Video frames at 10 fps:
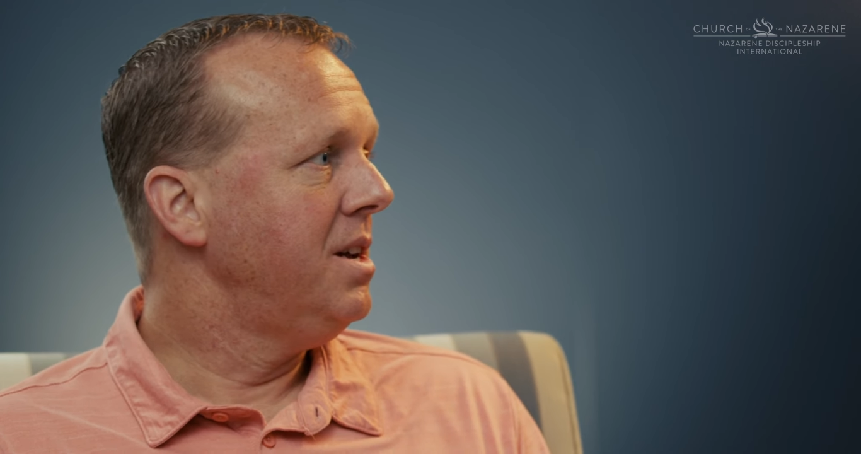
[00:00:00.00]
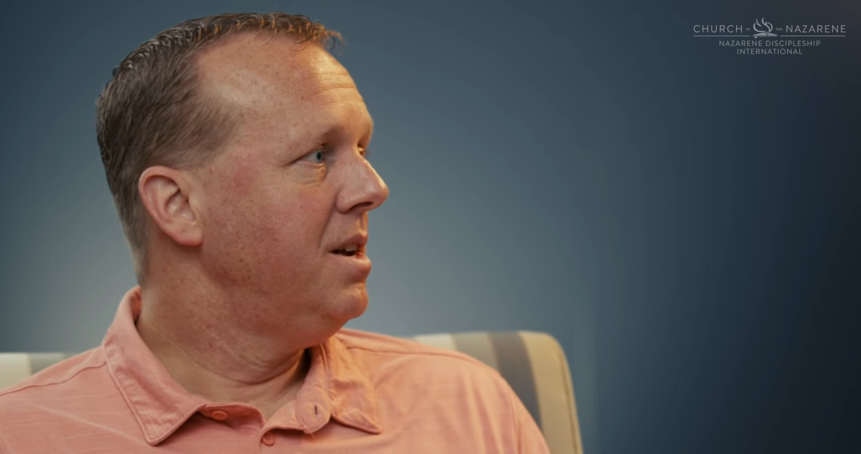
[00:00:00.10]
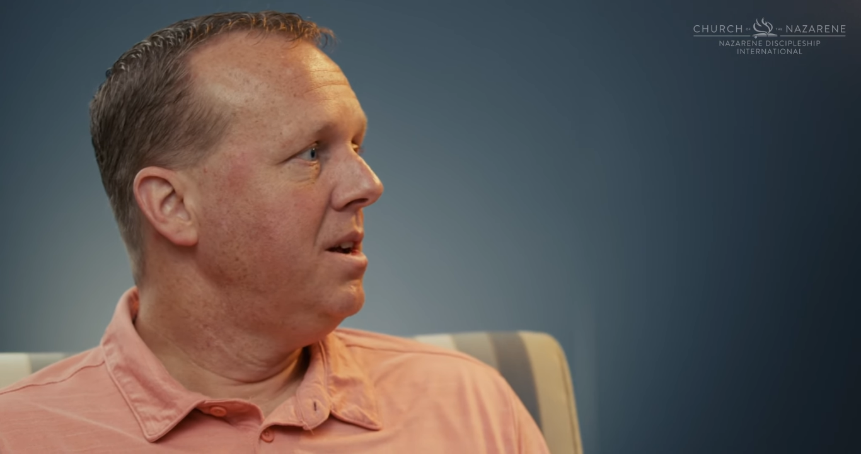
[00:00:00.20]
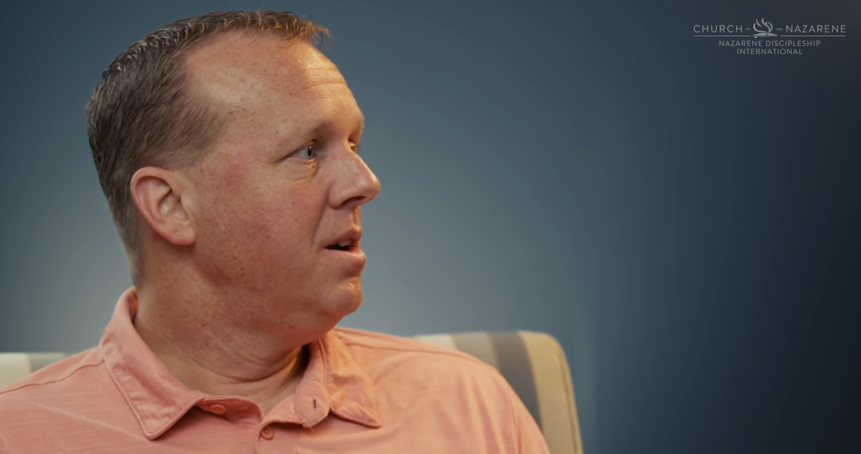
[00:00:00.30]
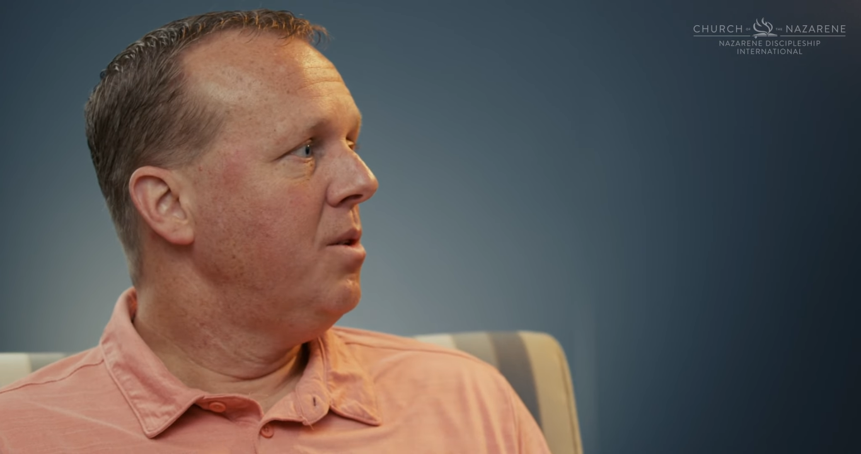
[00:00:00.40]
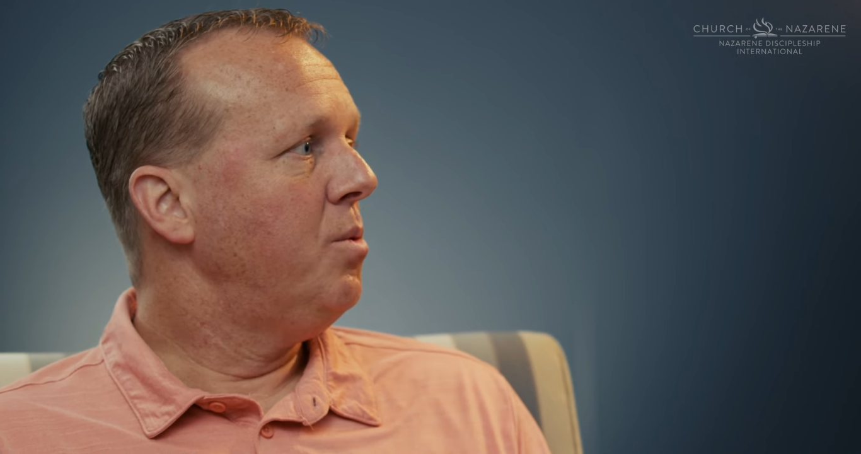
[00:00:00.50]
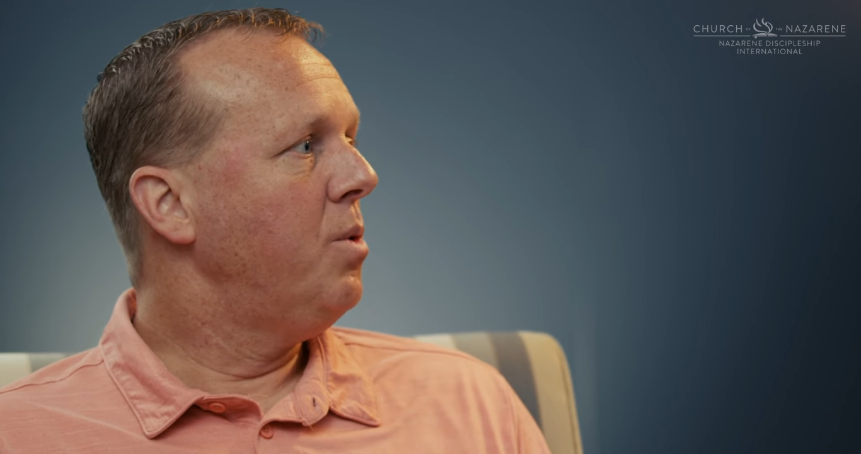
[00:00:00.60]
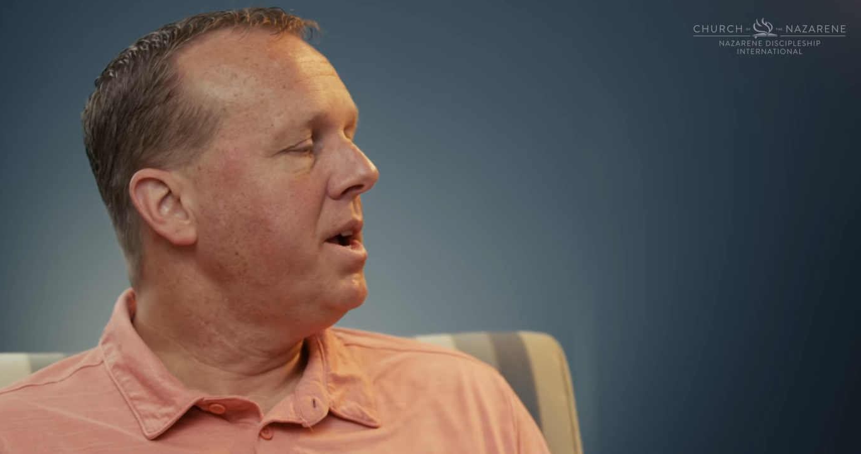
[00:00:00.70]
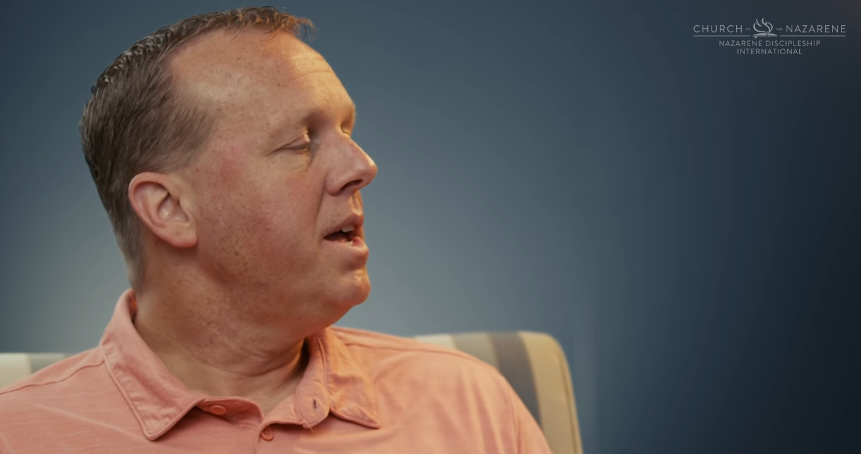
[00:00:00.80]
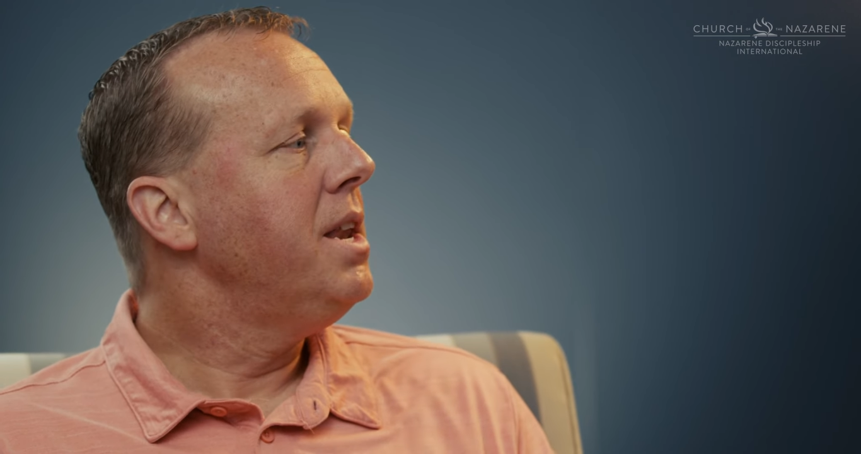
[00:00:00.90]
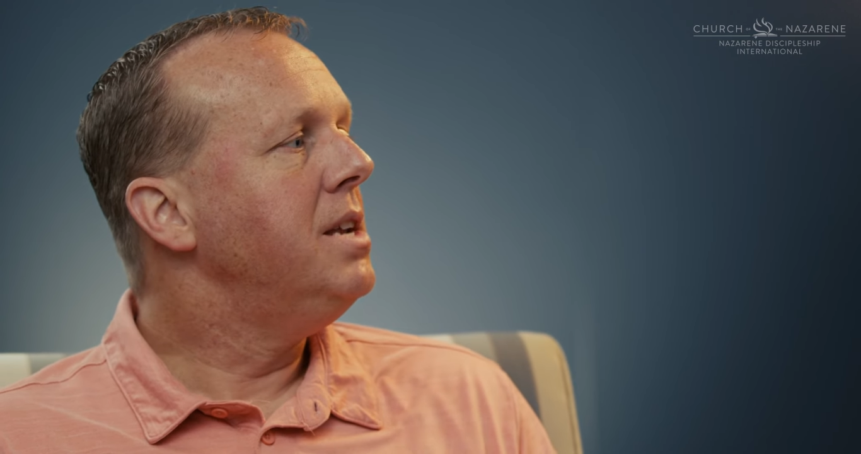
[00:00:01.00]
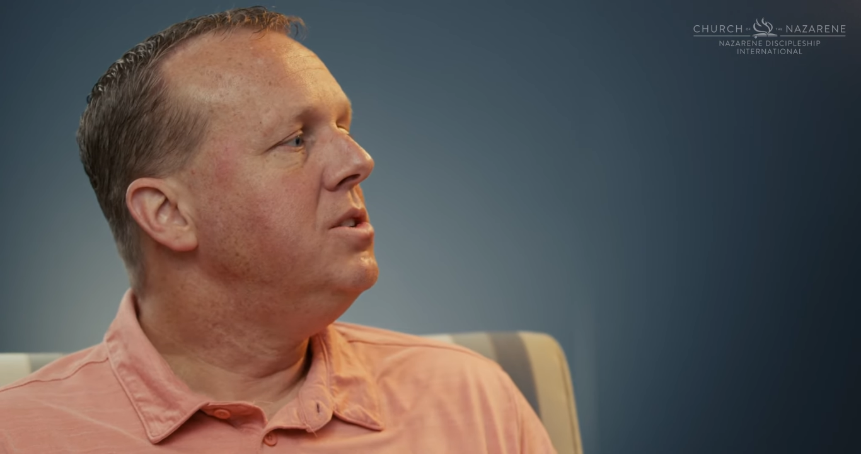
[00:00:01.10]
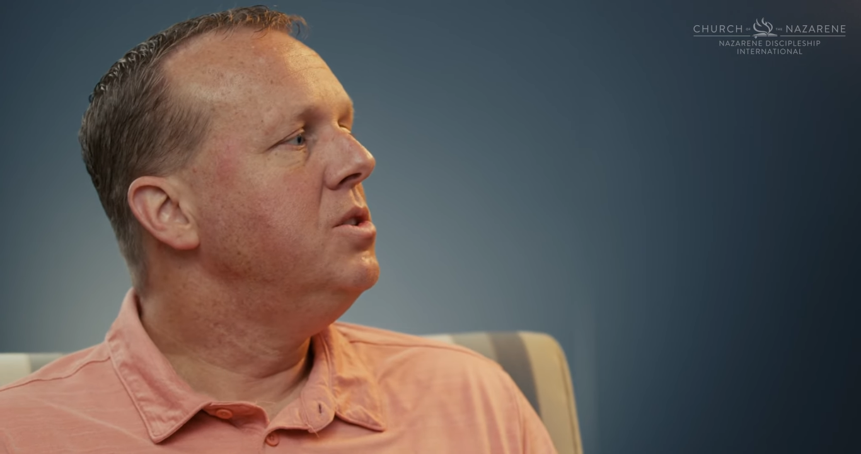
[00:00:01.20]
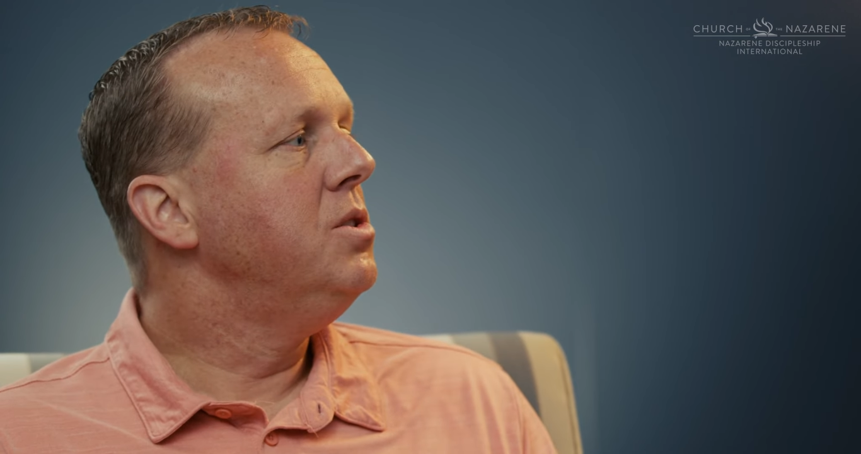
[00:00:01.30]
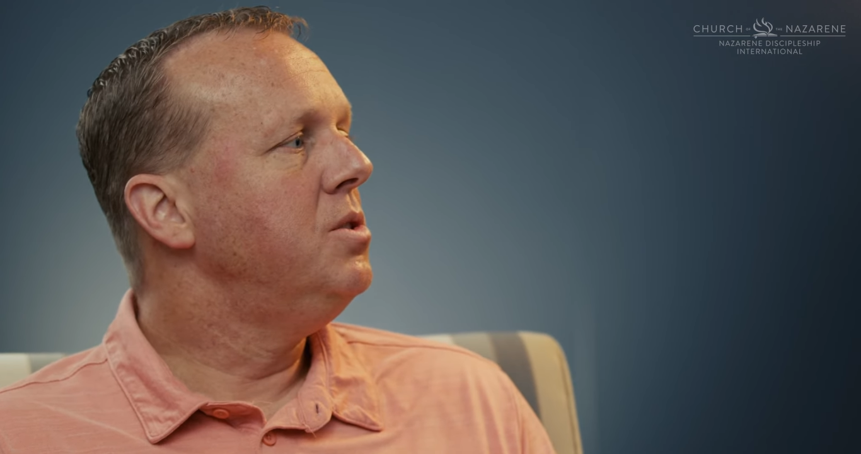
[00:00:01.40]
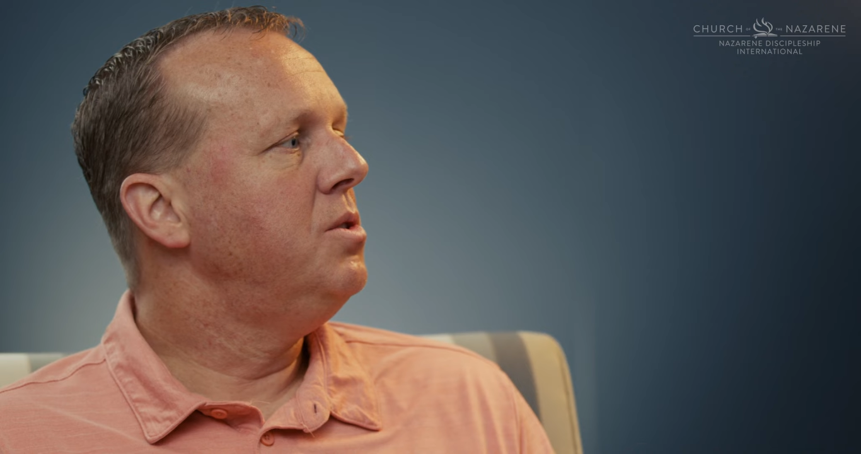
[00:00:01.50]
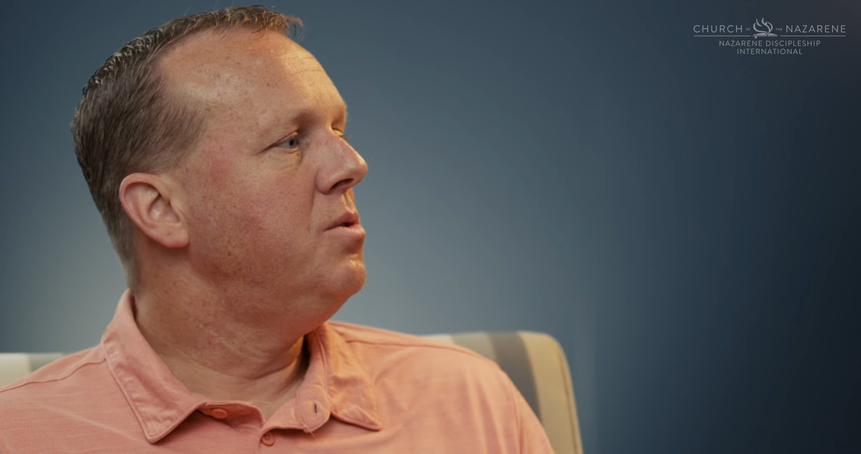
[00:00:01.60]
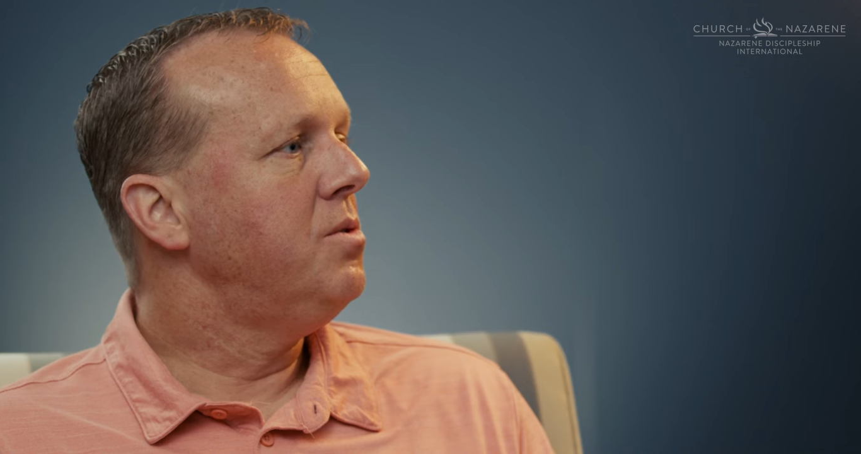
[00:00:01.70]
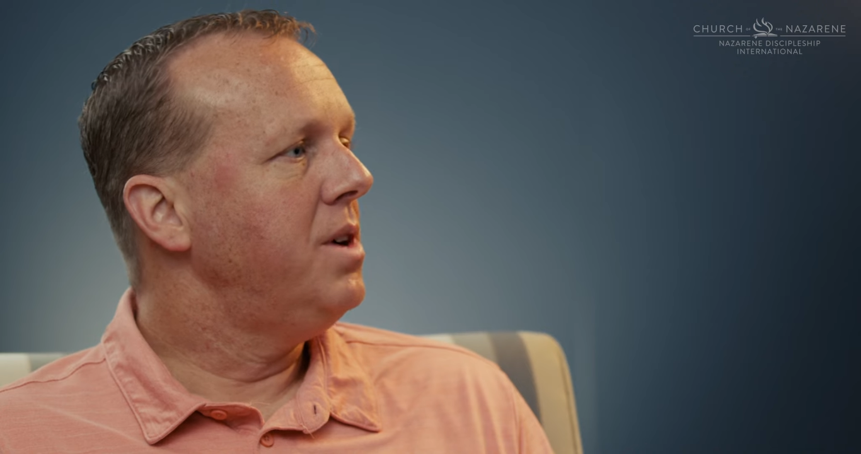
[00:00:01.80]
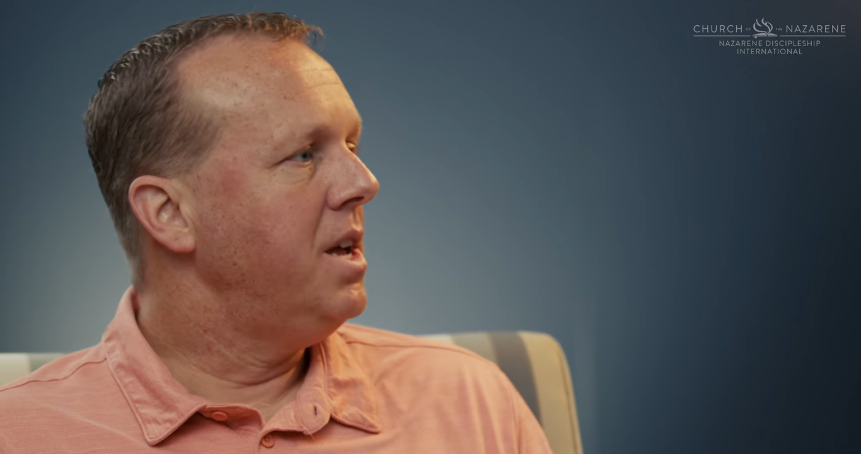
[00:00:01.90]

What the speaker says: Right. What can they do